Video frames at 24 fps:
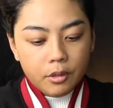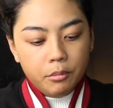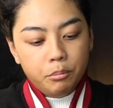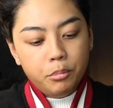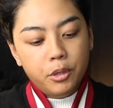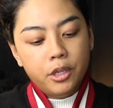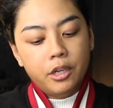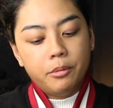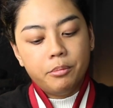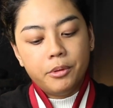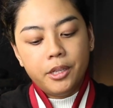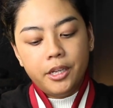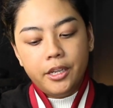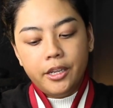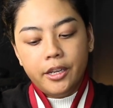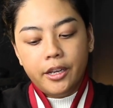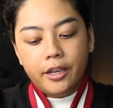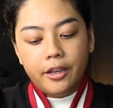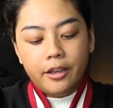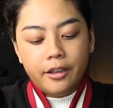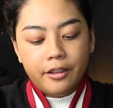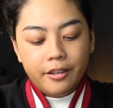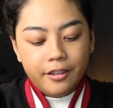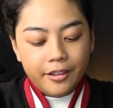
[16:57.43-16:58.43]
Put up
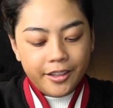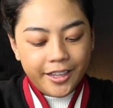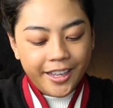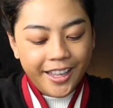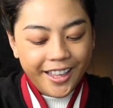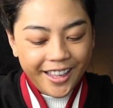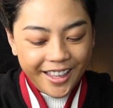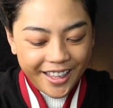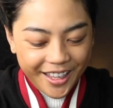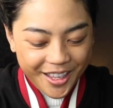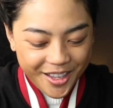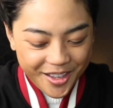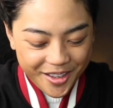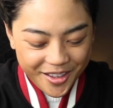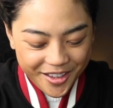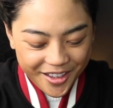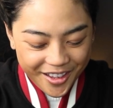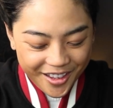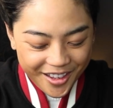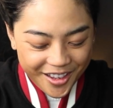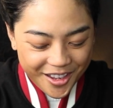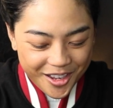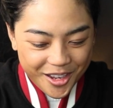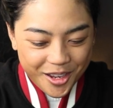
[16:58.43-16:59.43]
the
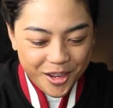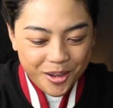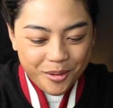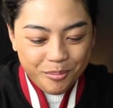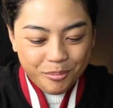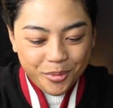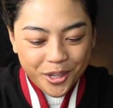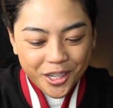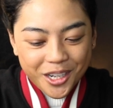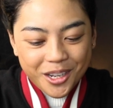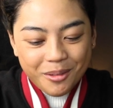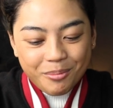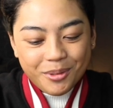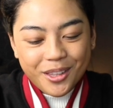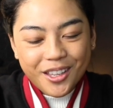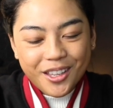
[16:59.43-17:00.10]
put up